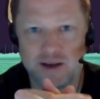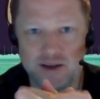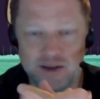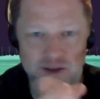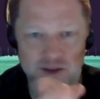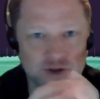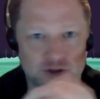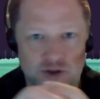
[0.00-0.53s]

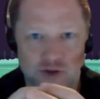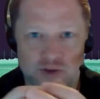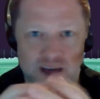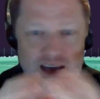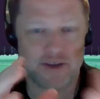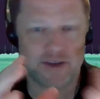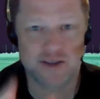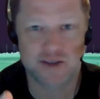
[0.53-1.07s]
those student
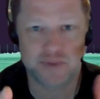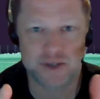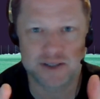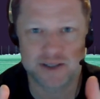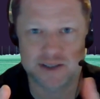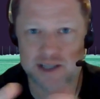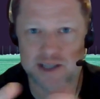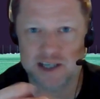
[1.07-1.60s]
athletes to be
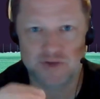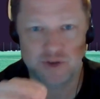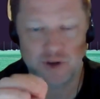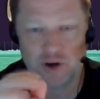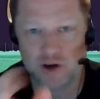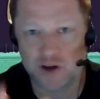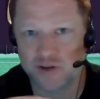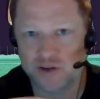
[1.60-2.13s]

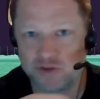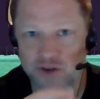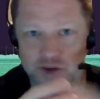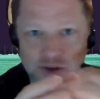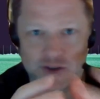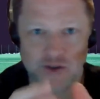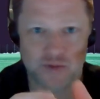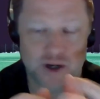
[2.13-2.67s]
successful on the
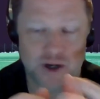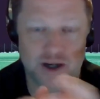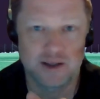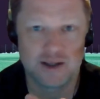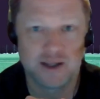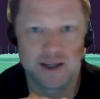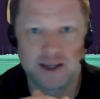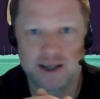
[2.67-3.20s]
field as
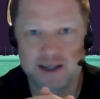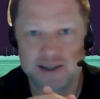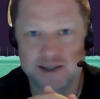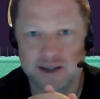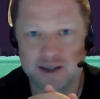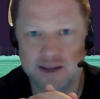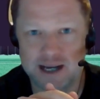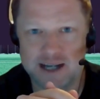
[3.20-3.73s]
well as in
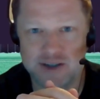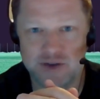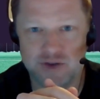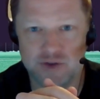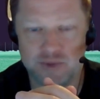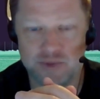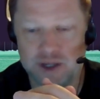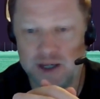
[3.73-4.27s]
the
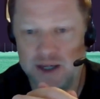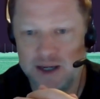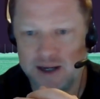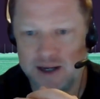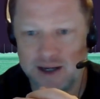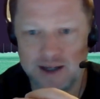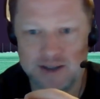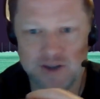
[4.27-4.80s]
classroom.
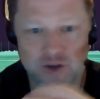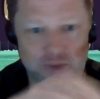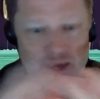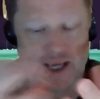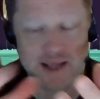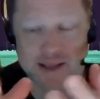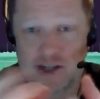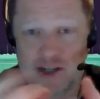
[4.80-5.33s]
So
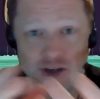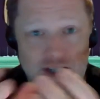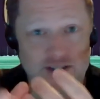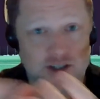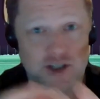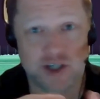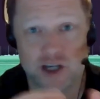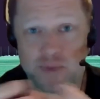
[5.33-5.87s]
making that
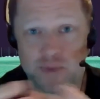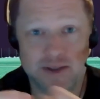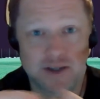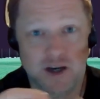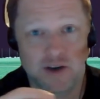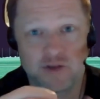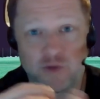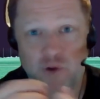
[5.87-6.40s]
transition can be
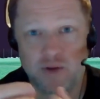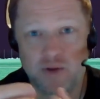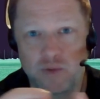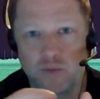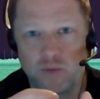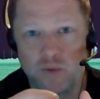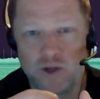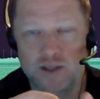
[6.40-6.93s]
tough. What
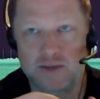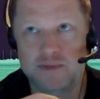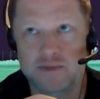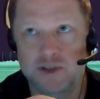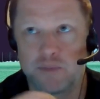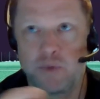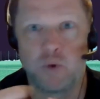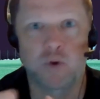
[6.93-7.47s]

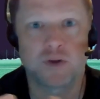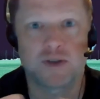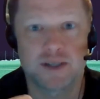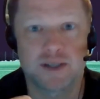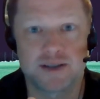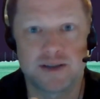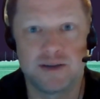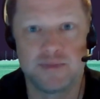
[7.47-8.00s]
support
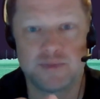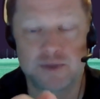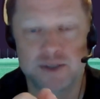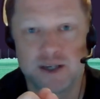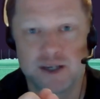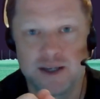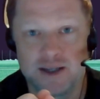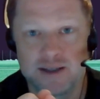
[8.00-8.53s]

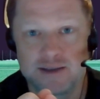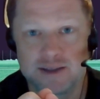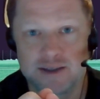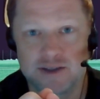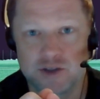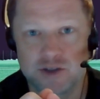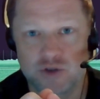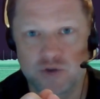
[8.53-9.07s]
systems
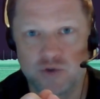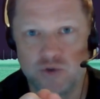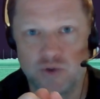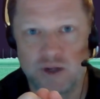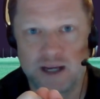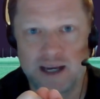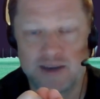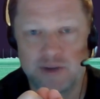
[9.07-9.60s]
does the
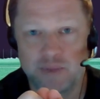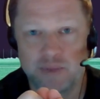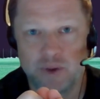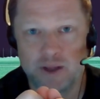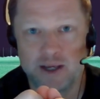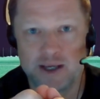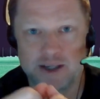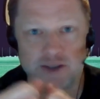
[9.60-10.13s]
school have in
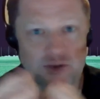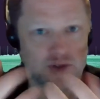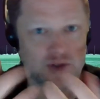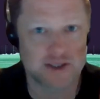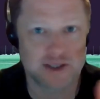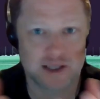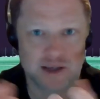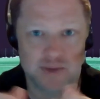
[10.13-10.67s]
place or
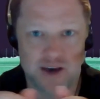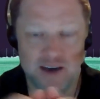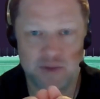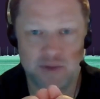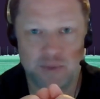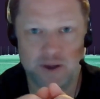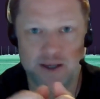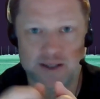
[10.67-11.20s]
the team have
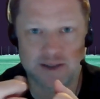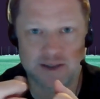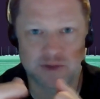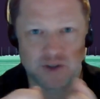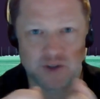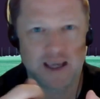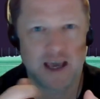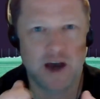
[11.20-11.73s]
in place to
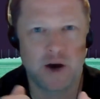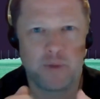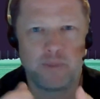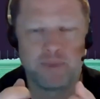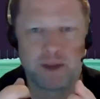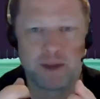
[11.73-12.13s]
really help,